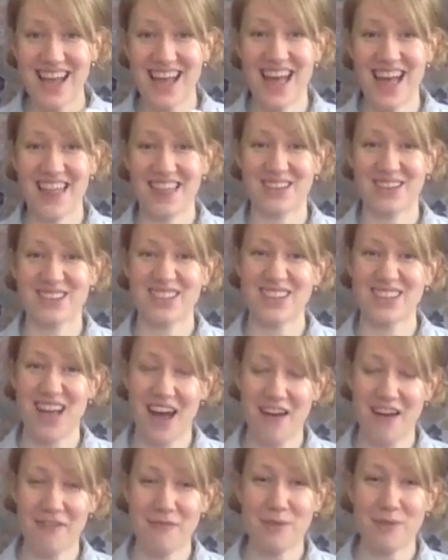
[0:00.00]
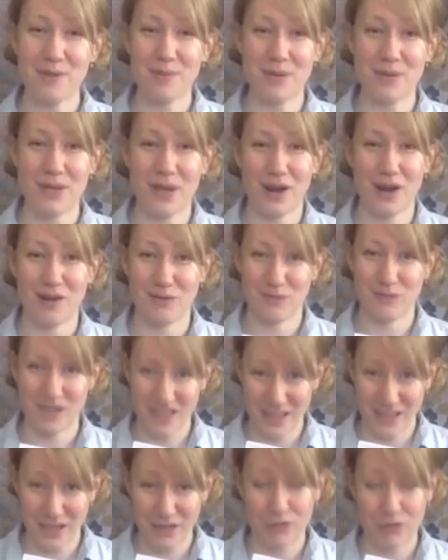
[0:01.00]
There's a lot of people that are
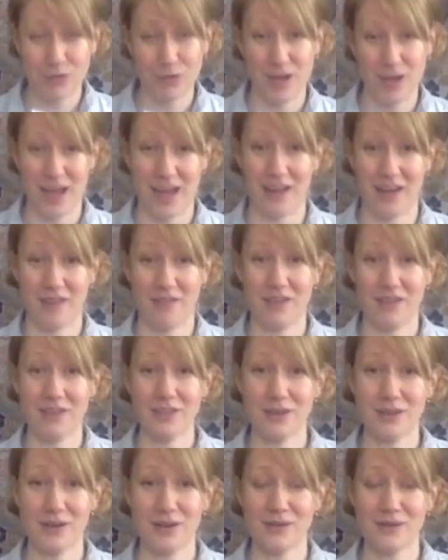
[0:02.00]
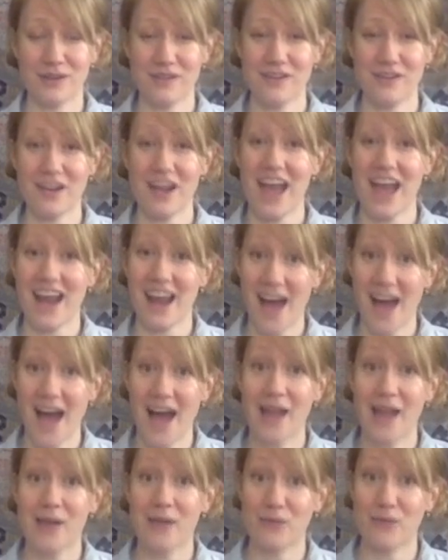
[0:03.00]
really creative in Turtle River, and
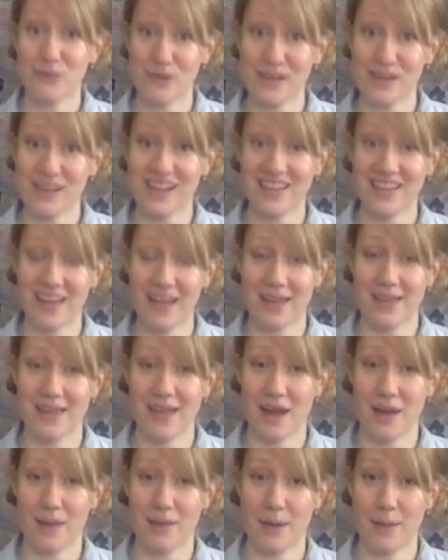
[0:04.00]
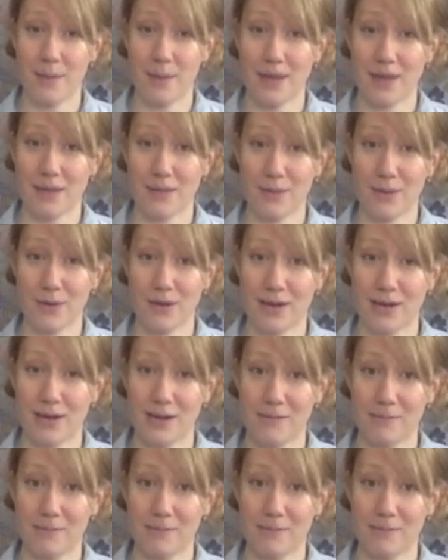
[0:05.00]
I really like that about my community.